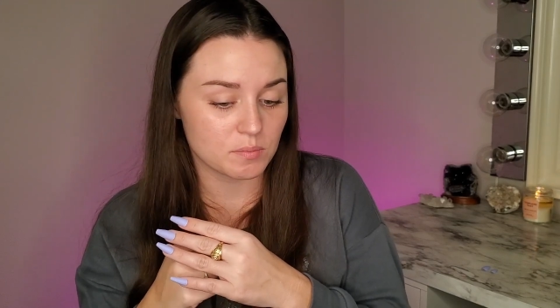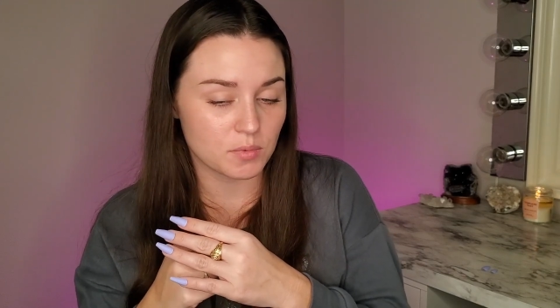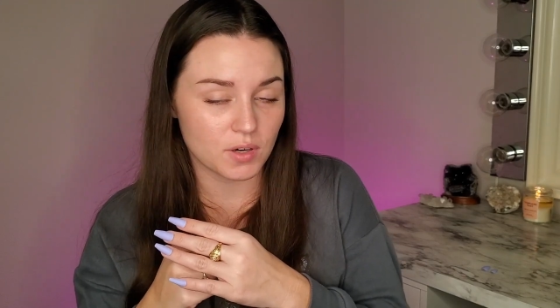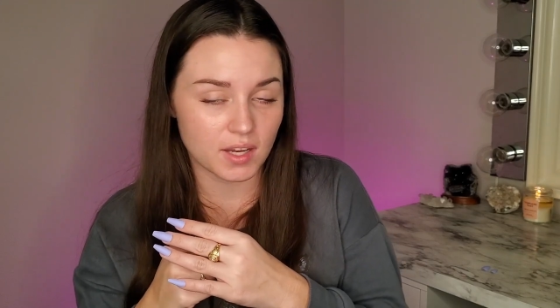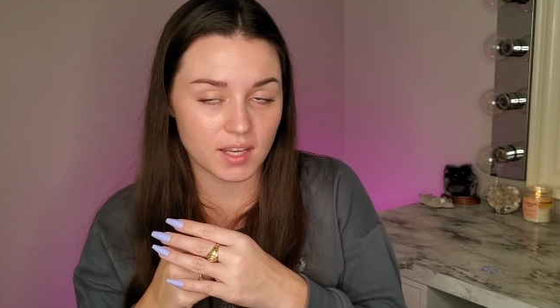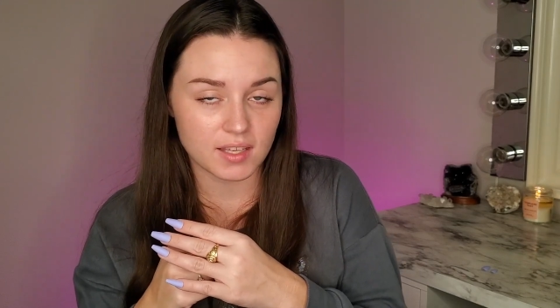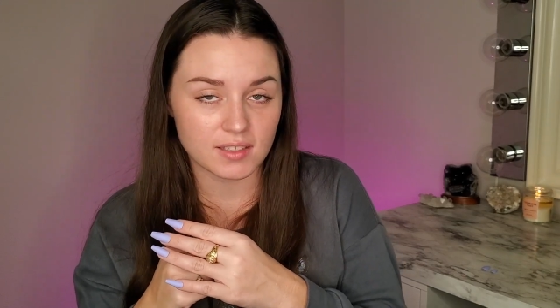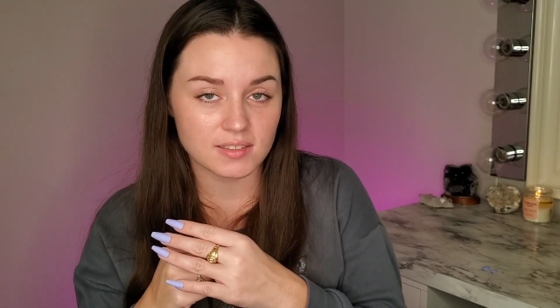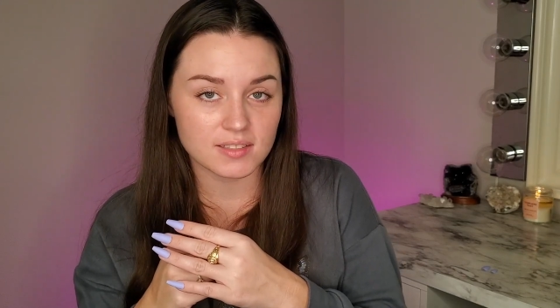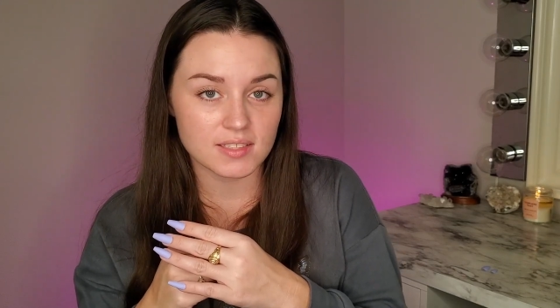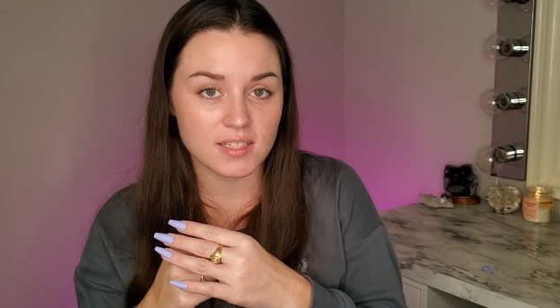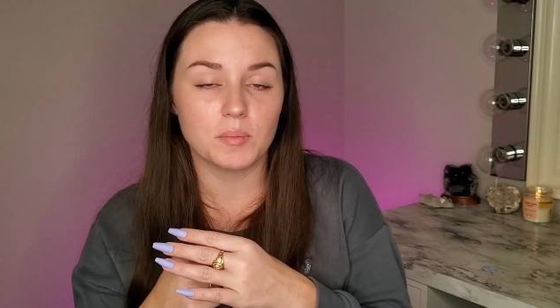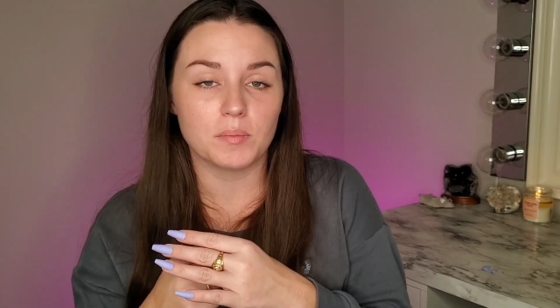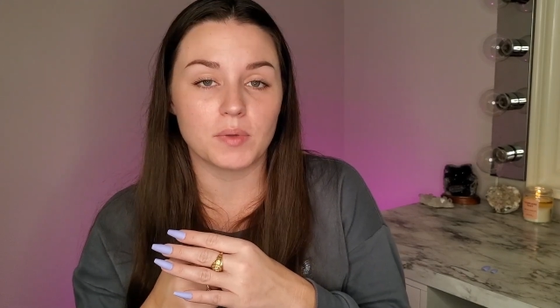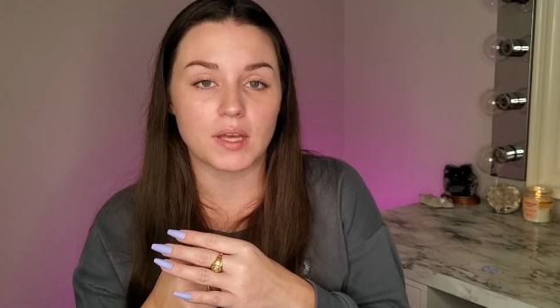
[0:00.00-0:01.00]
brand,
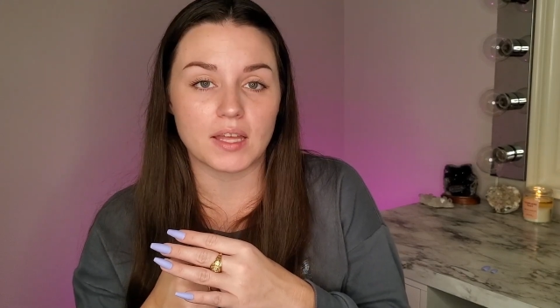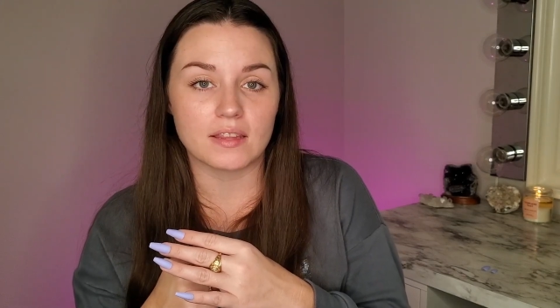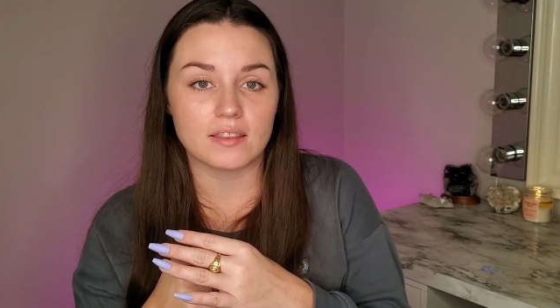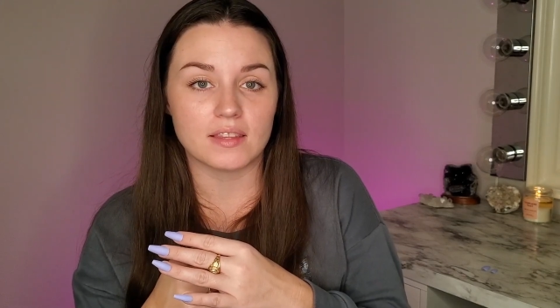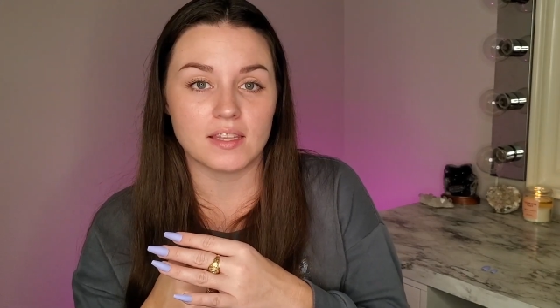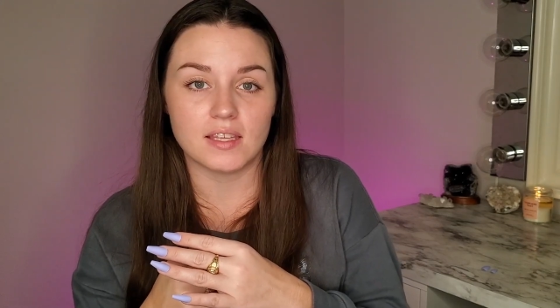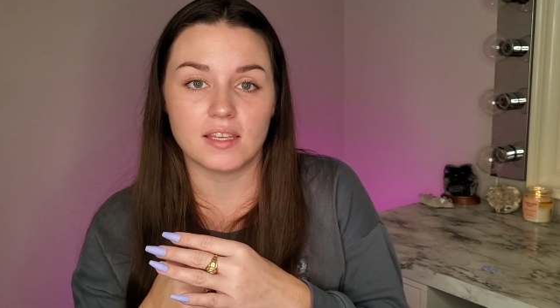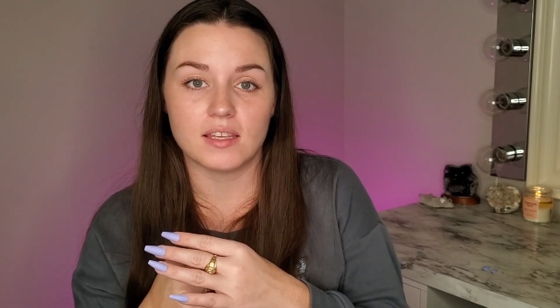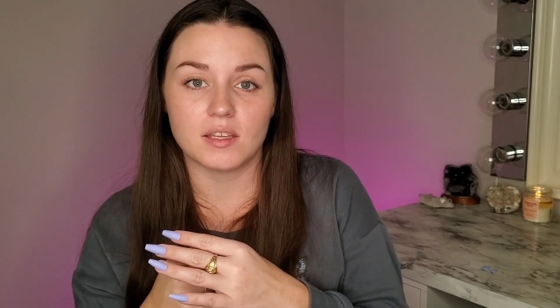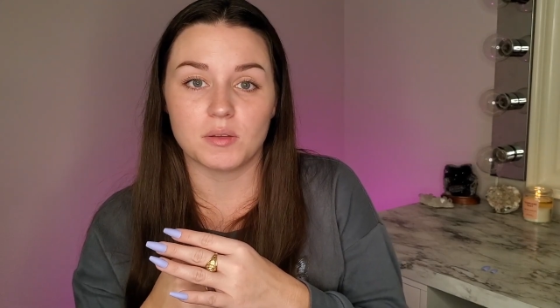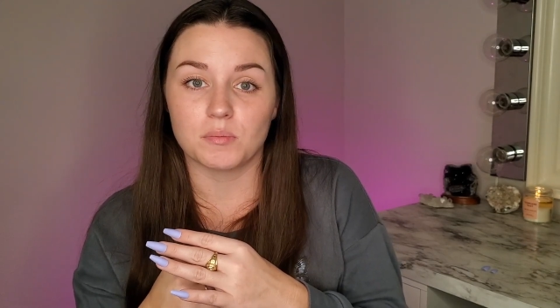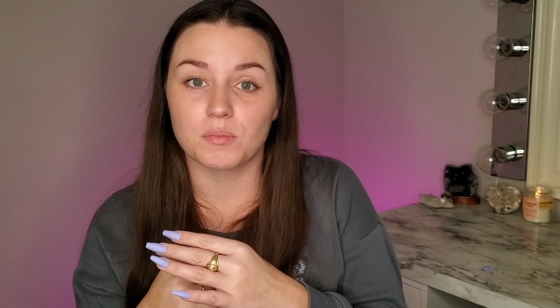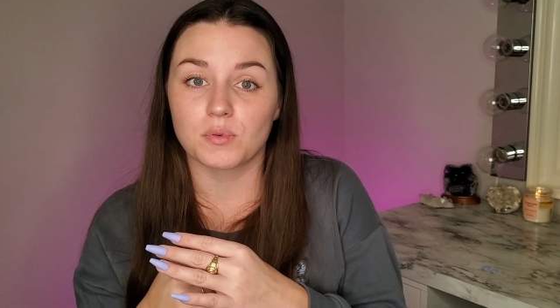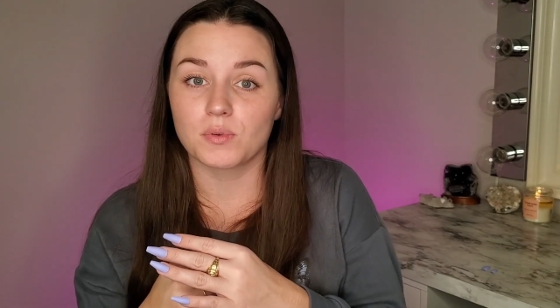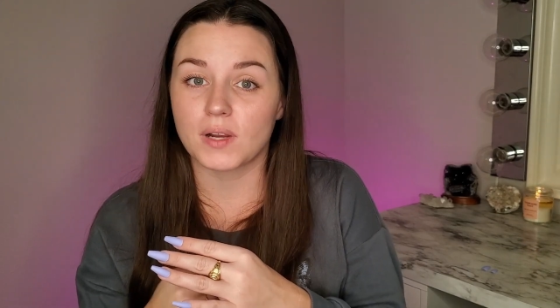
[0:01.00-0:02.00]
but the
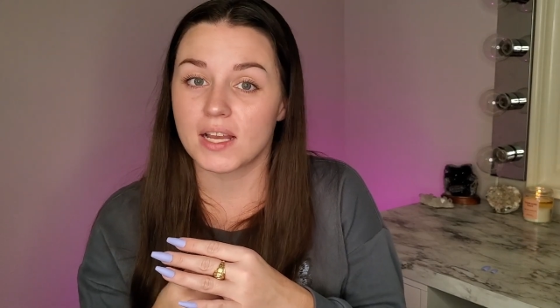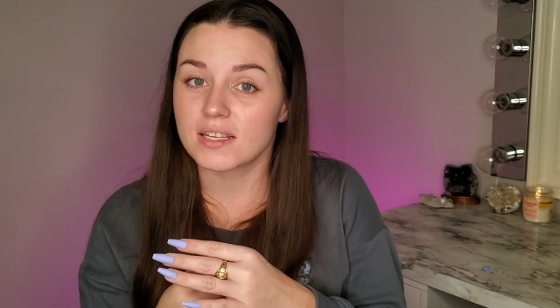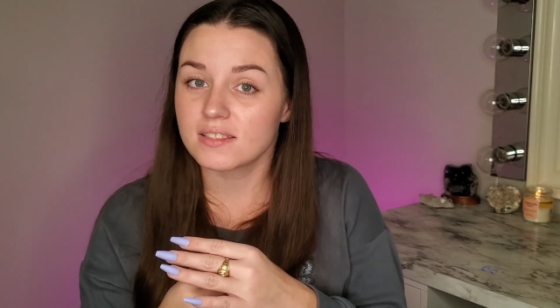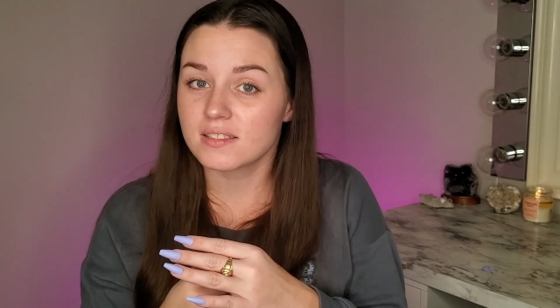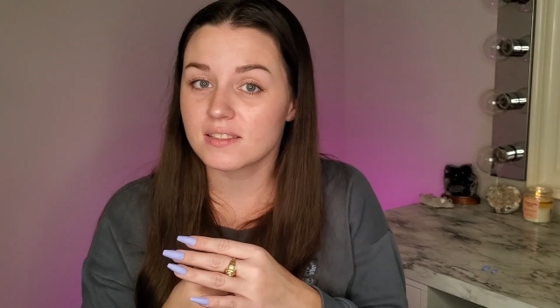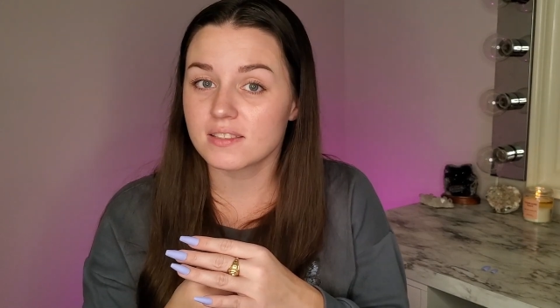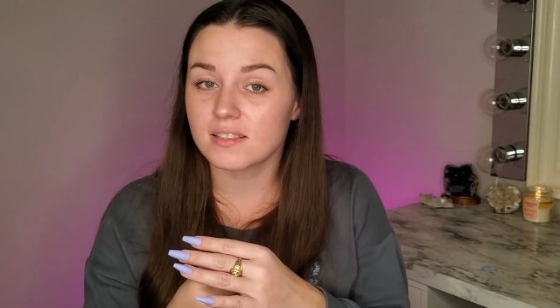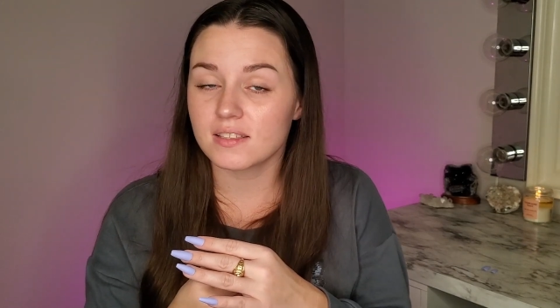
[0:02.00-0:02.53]
Impress